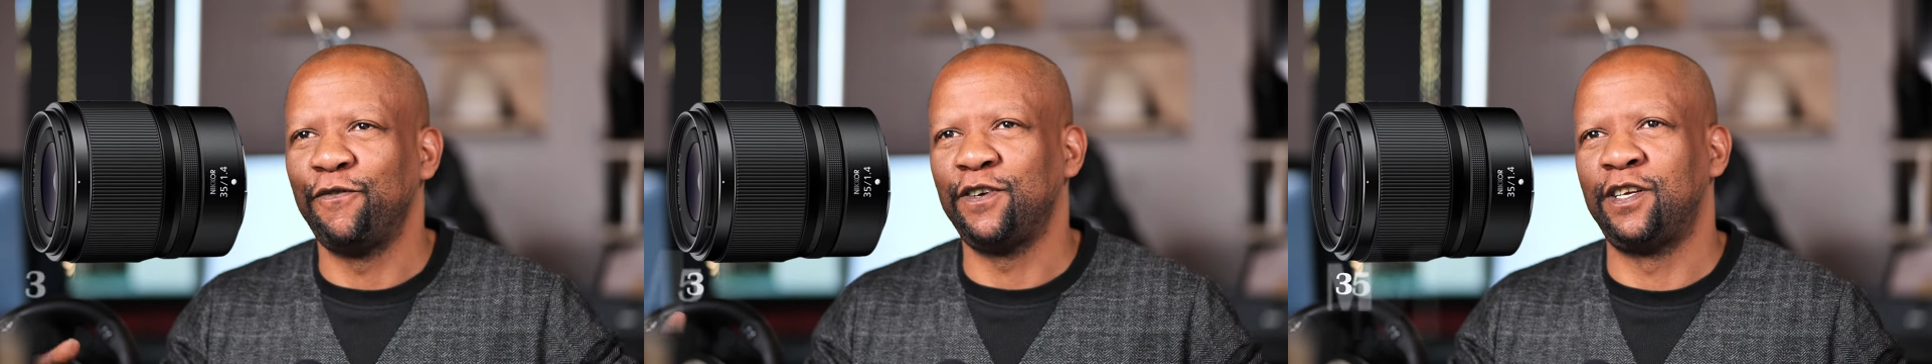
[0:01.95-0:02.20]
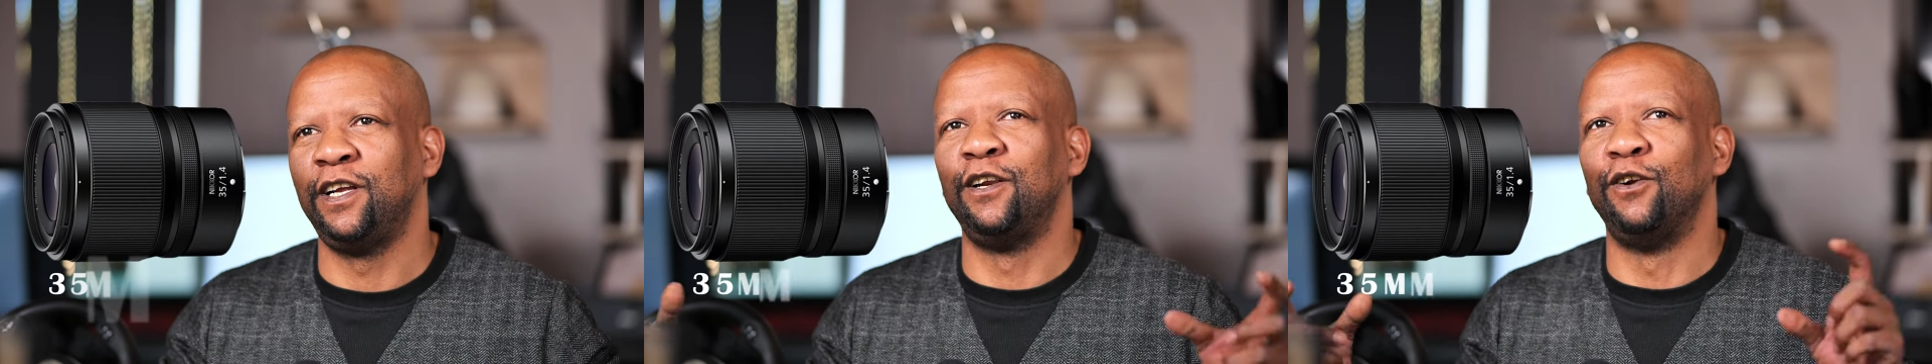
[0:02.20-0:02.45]

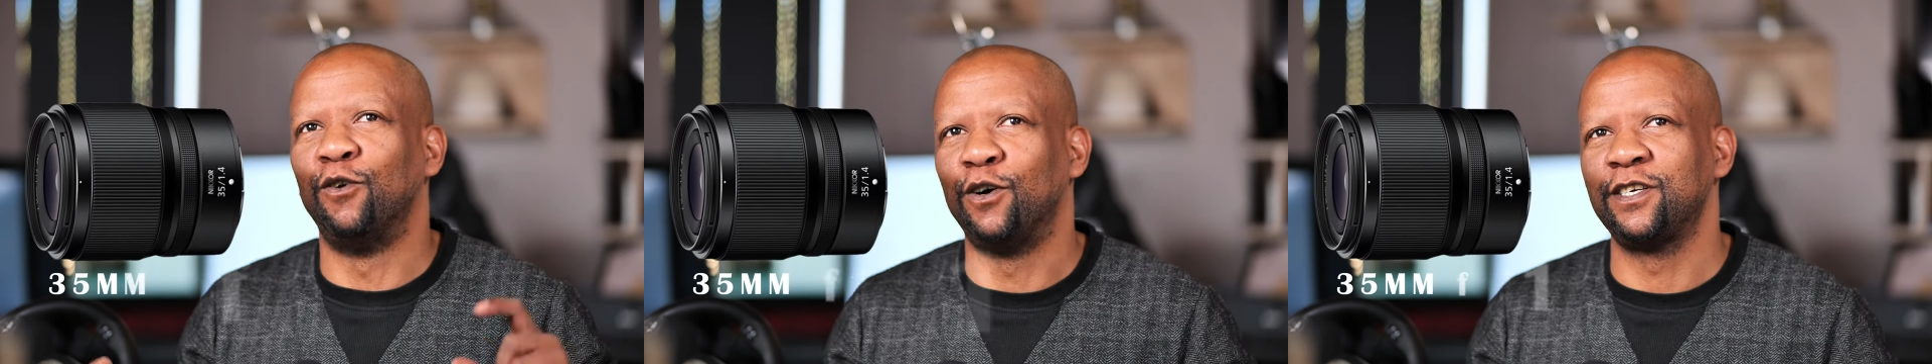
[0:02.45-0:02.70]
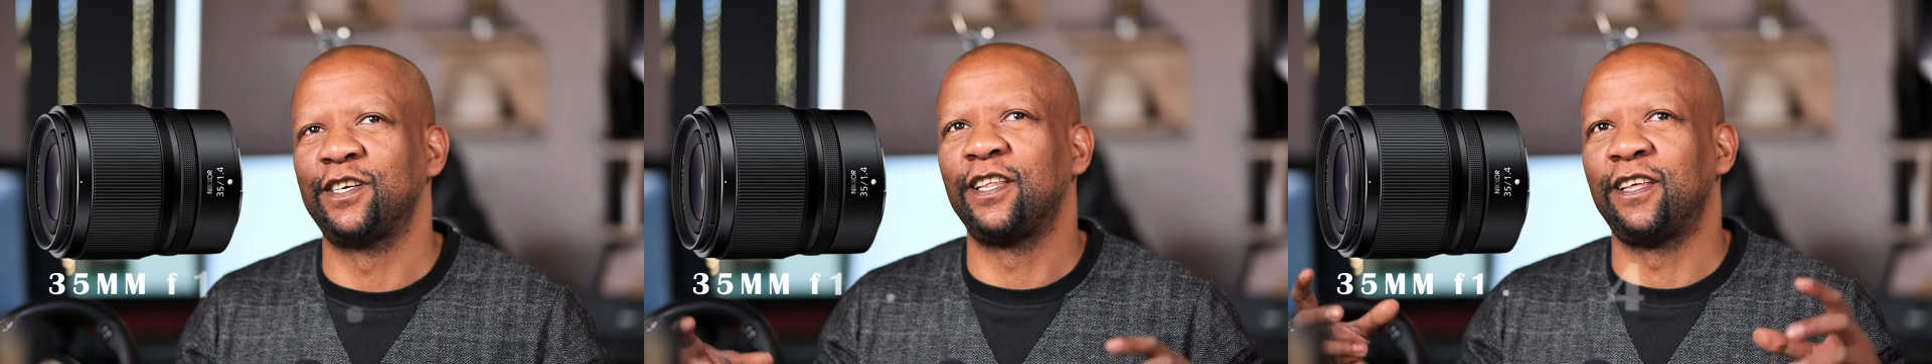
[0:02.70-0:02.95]
officially
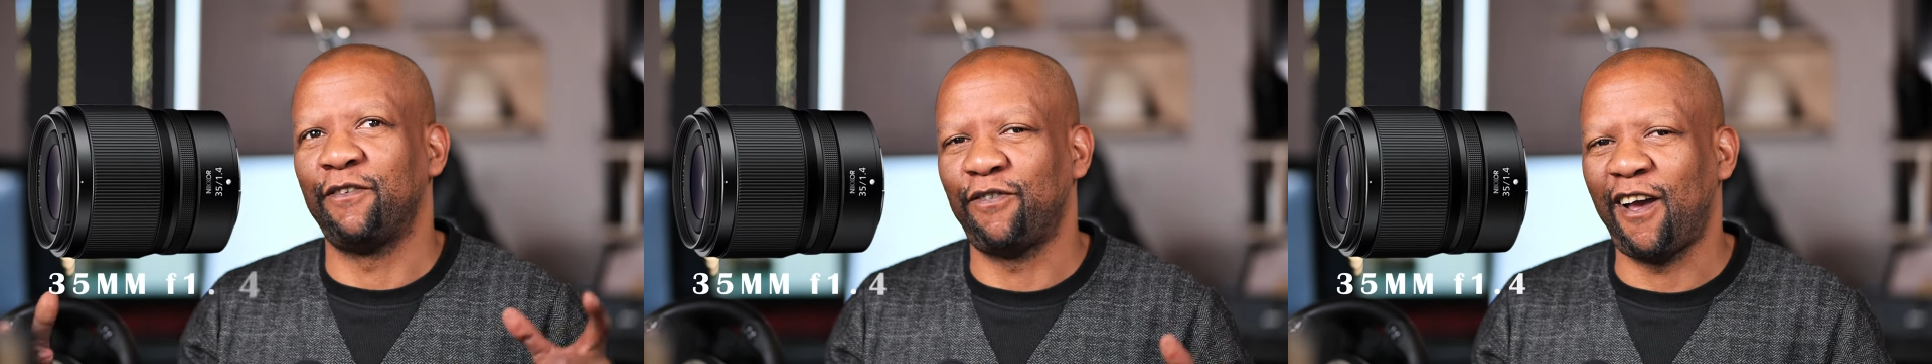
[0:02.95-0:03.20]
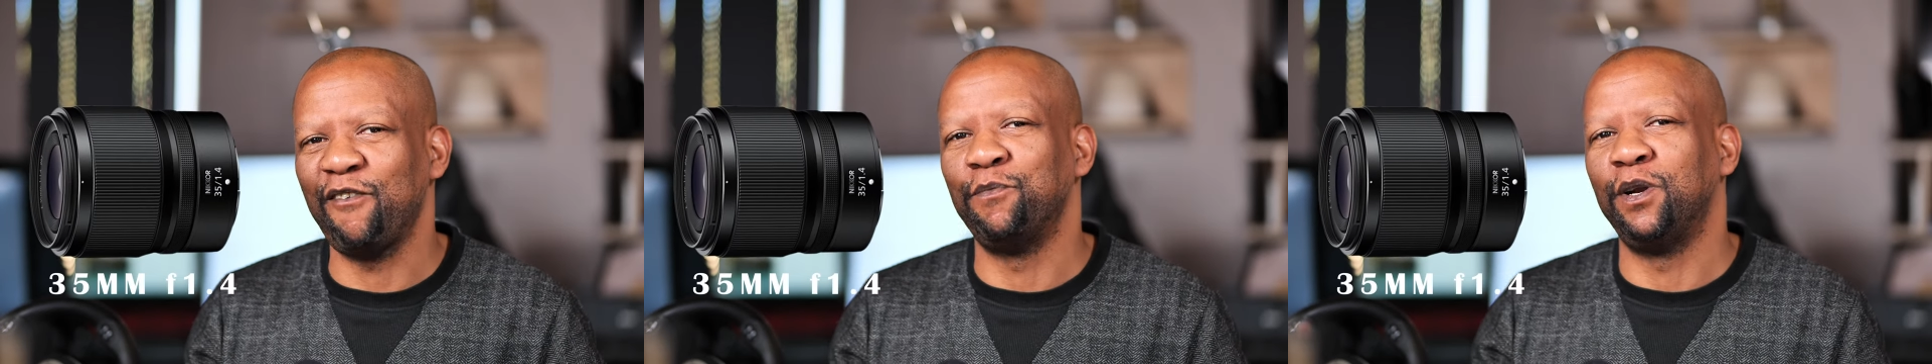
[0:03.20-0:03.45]
launched the
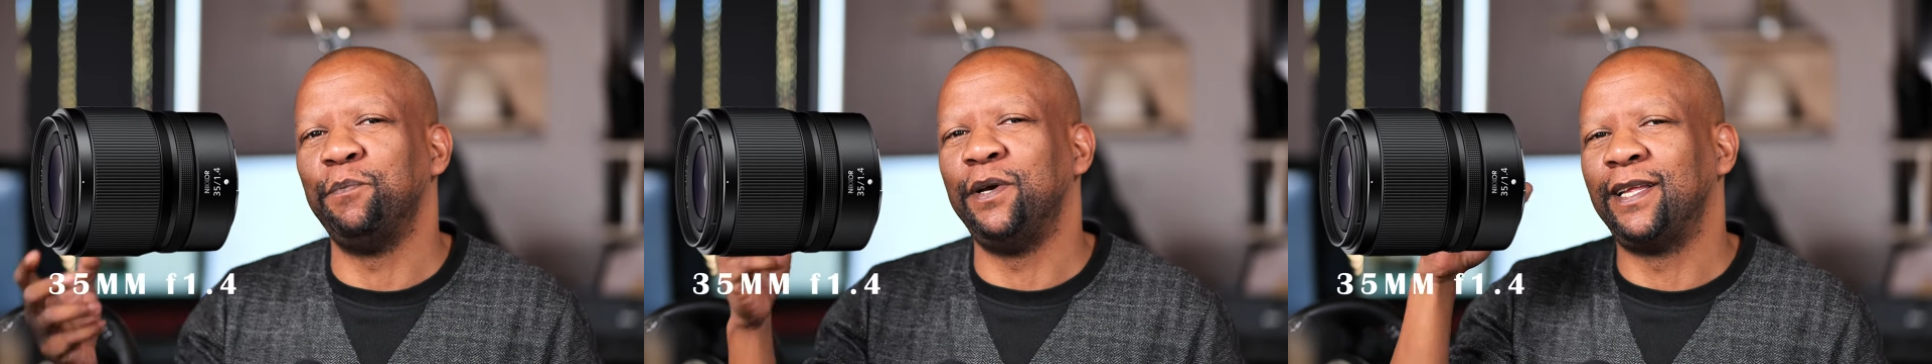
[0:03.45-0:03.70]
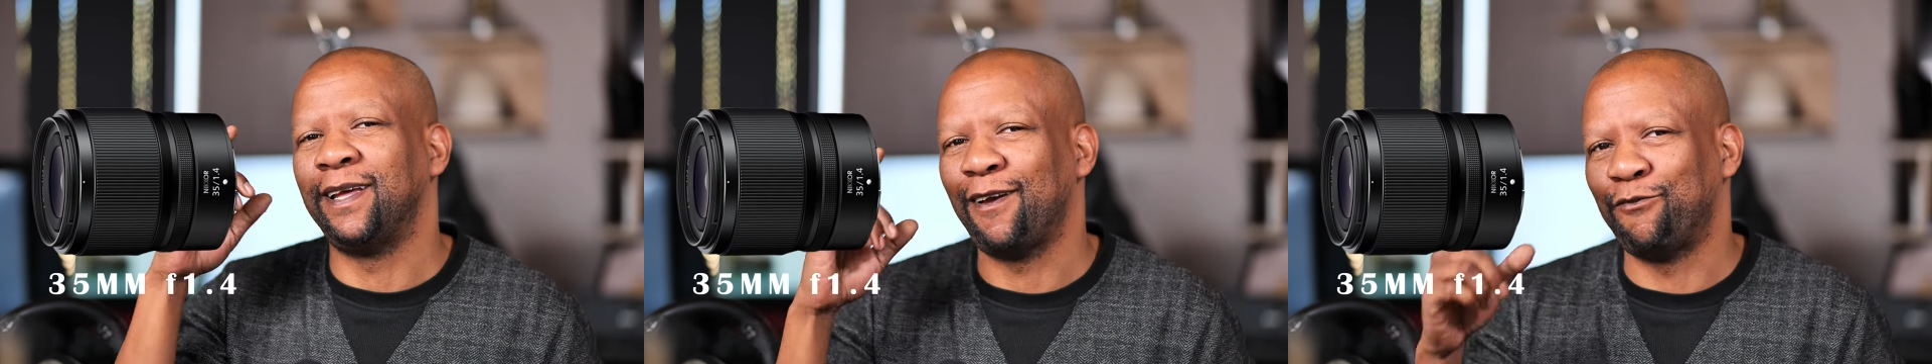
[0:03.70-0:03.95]
35mm